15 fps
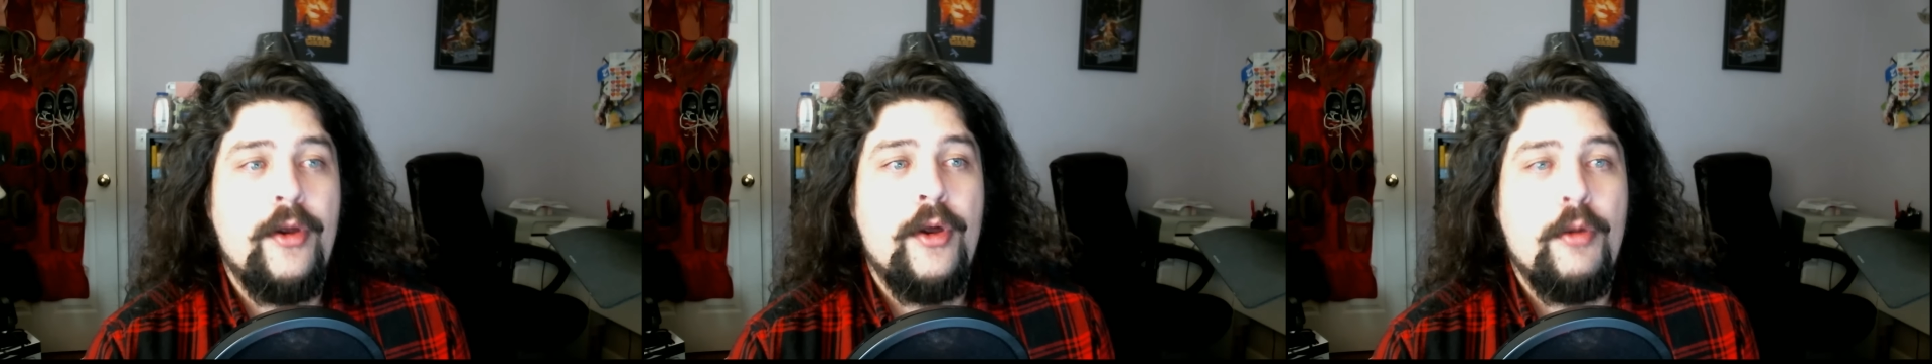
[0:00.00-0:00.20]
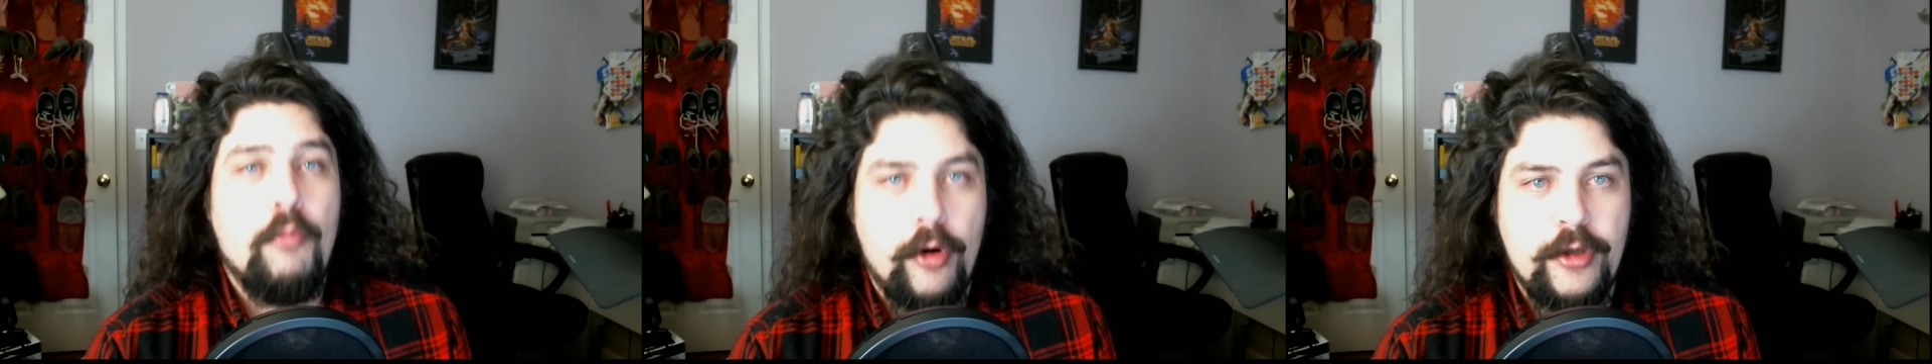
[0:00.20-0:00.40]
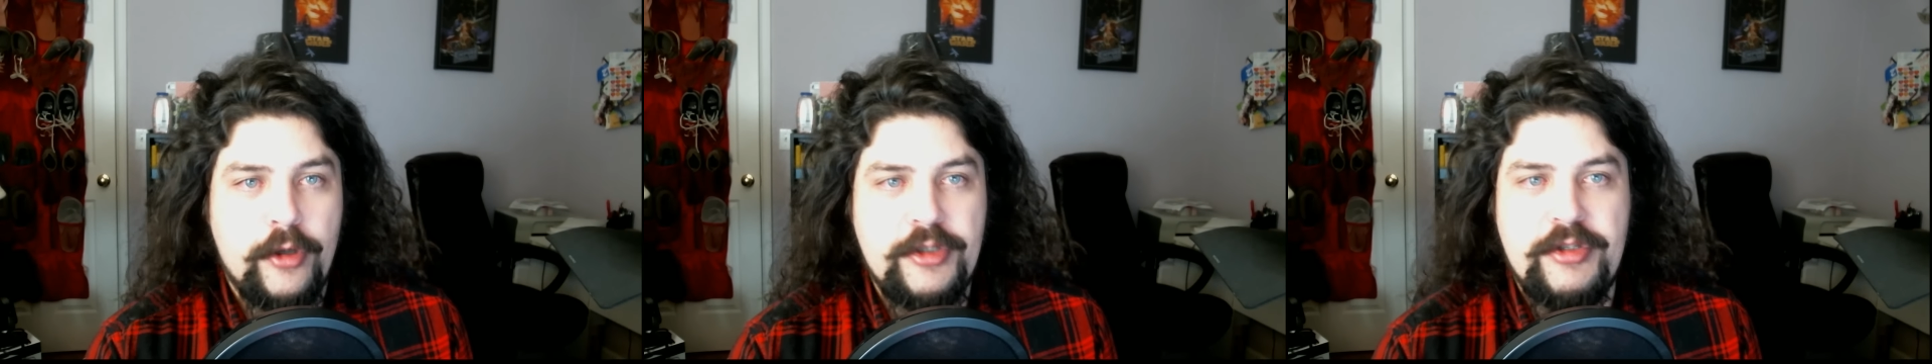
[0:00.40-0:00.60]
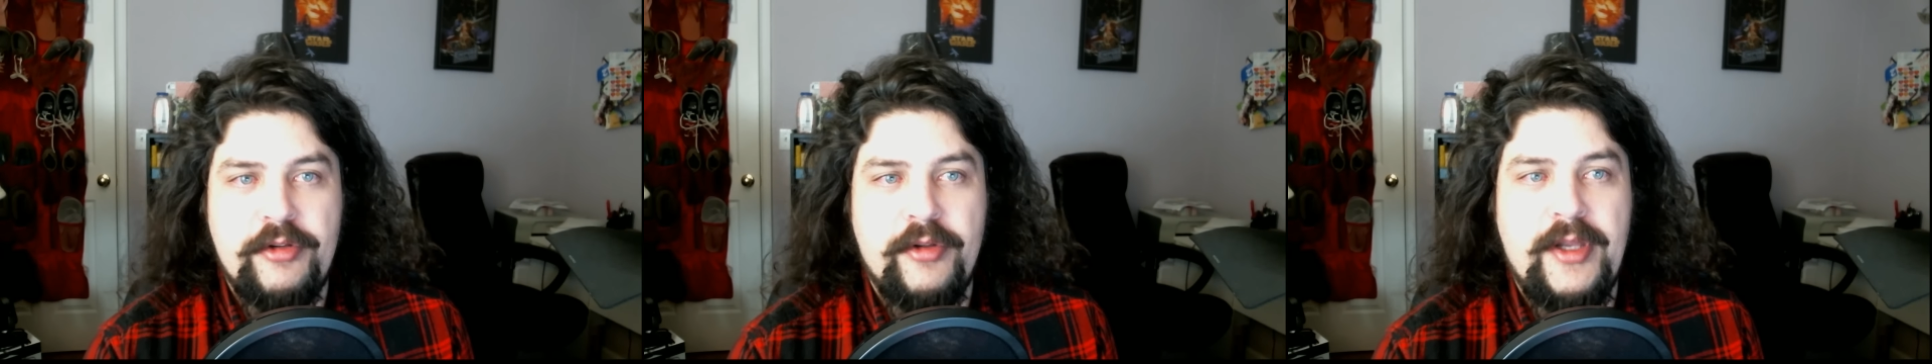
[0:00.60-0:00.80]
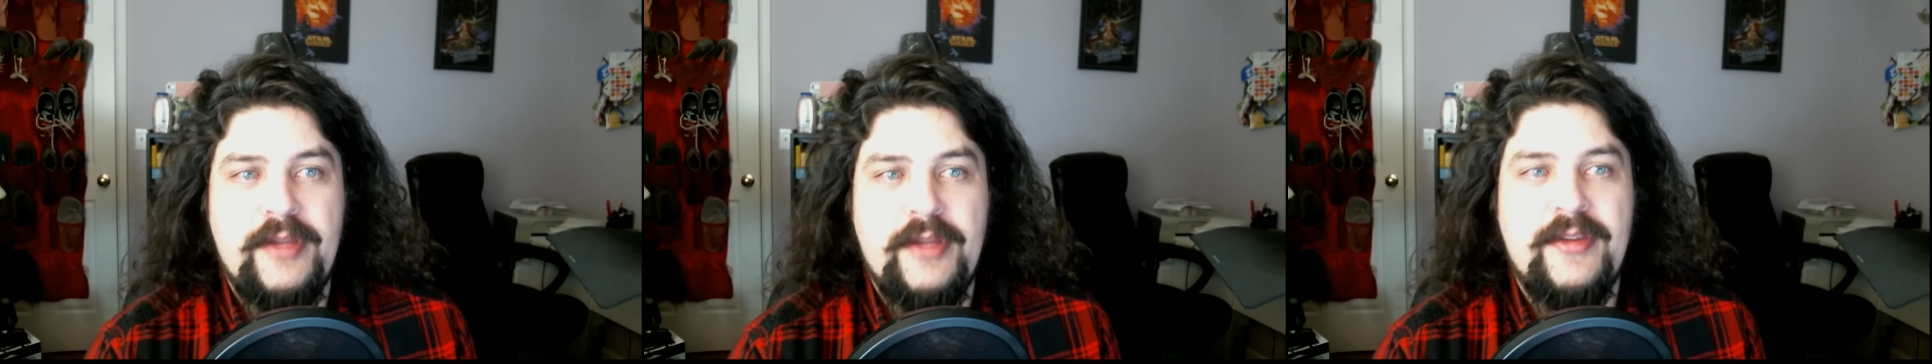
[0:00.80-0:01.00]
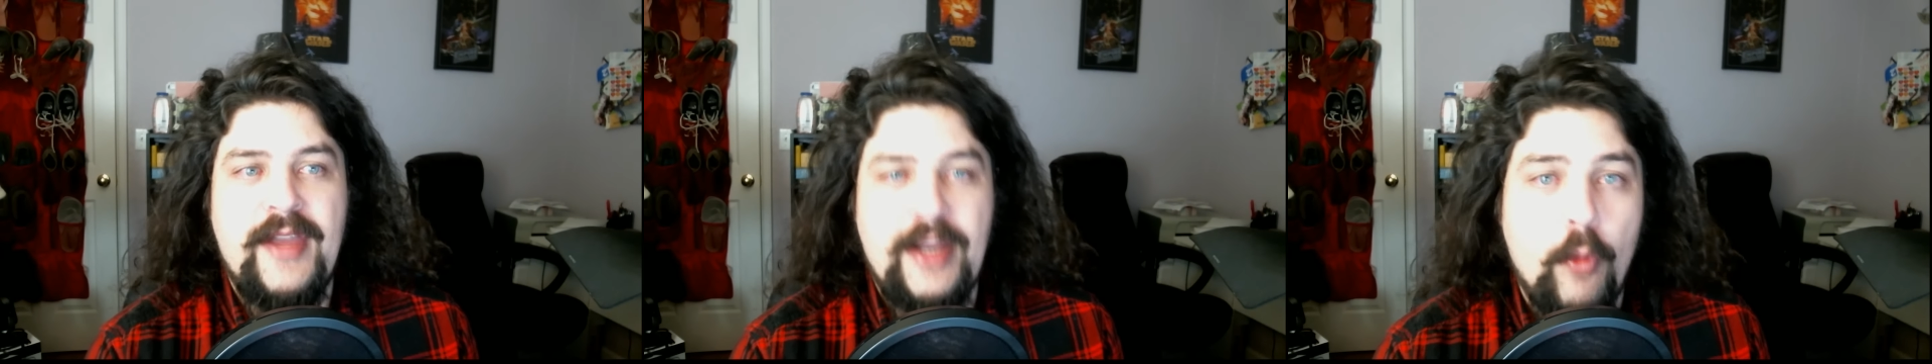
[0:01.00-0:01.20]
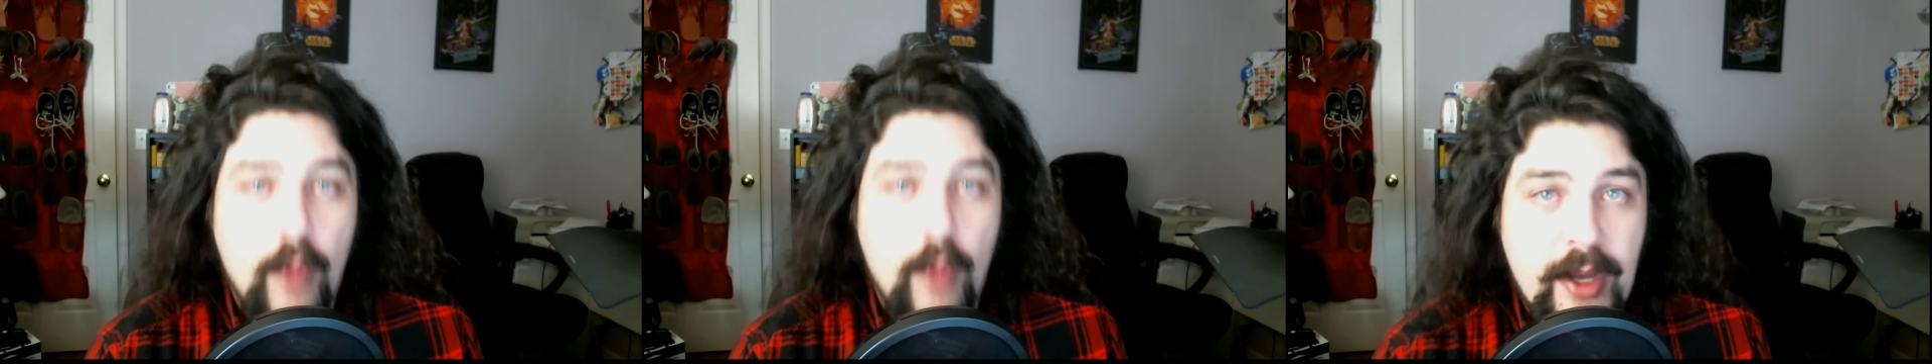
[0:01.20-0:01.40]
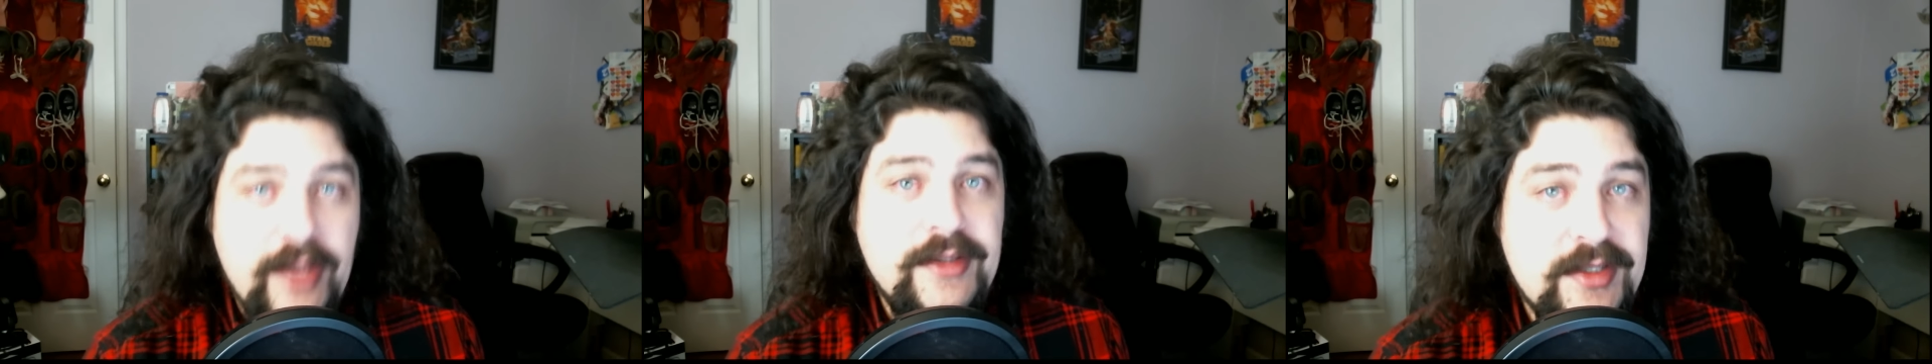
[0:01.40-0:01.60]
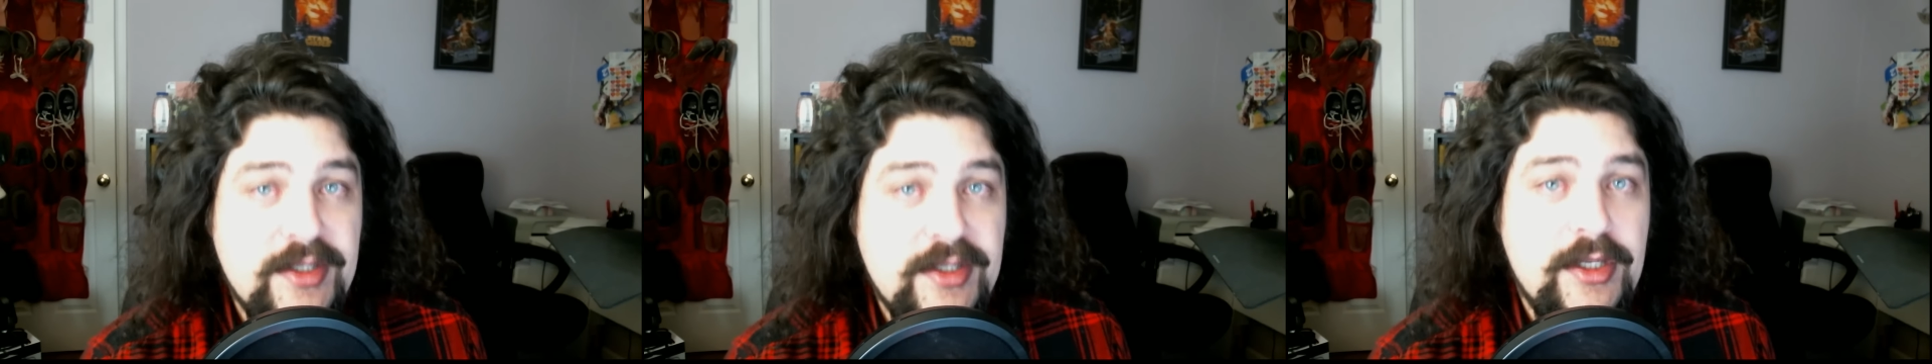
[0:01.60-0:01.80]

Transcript: personally take a wait and see